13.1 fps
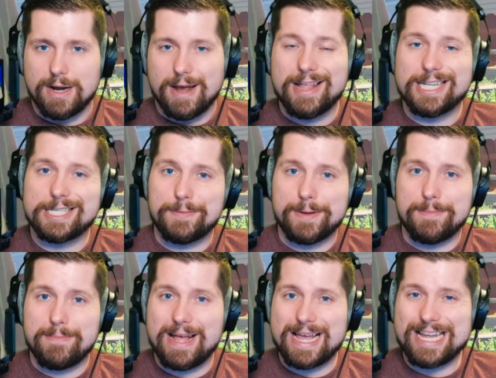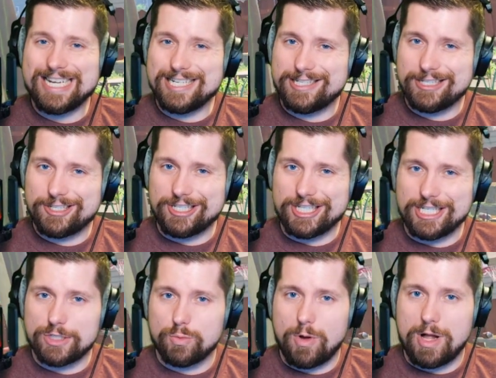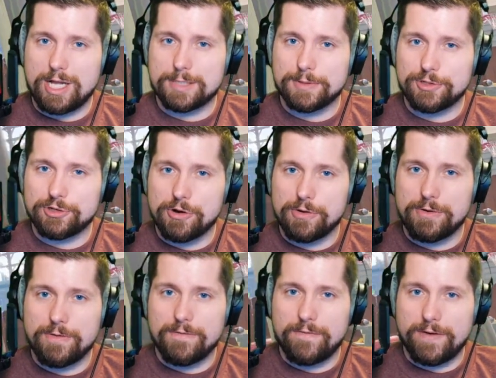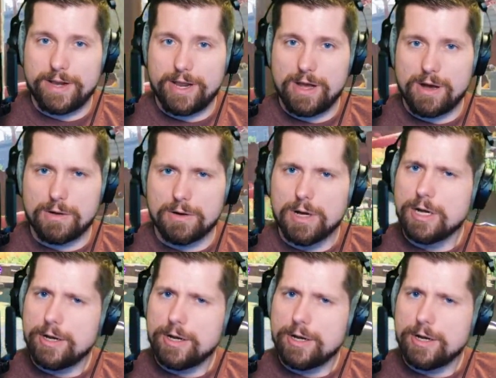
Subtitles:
That's been my Easy Cheese Wasp Drone video.